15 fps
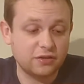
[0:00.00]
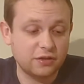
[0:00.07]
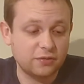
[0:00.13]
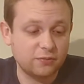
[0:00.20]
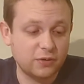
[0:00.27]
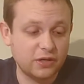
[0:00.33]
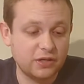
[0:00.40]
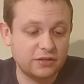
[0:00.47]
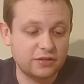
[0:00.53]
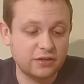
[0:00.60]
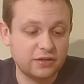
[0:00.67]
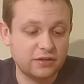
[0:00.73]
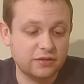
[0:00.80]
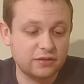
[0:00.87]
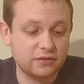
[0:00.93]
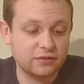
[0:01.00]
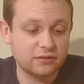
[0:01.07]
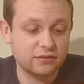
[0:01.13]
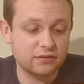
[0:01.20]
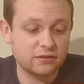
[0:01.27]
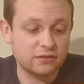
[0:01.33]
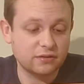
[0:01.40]
It really did
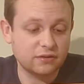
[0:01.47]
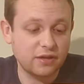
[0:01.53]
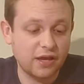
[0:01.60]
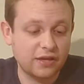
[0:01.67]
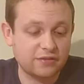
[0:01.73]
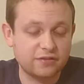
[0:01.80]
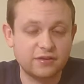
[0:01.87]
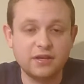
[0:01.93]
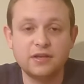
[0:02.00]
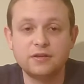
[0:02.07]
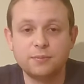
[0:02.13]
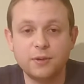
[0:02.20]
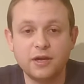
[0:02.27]
exceed